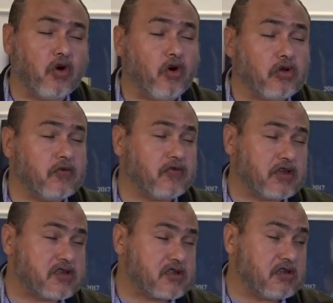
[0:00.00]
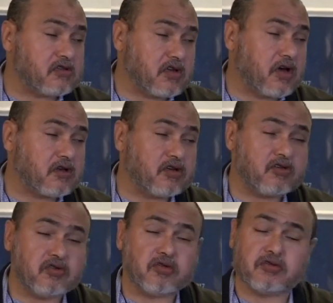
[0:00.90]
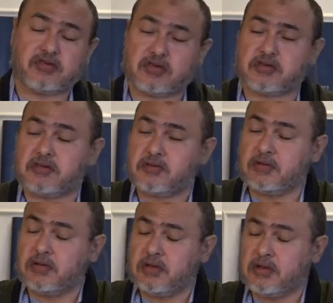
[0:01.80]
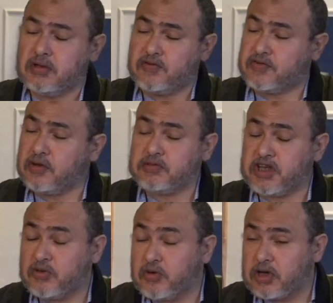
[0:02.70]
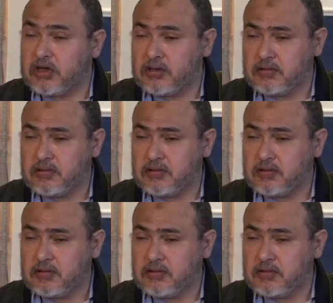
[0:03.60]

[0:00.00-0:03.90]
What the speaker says: All of this a toddler knows from day one.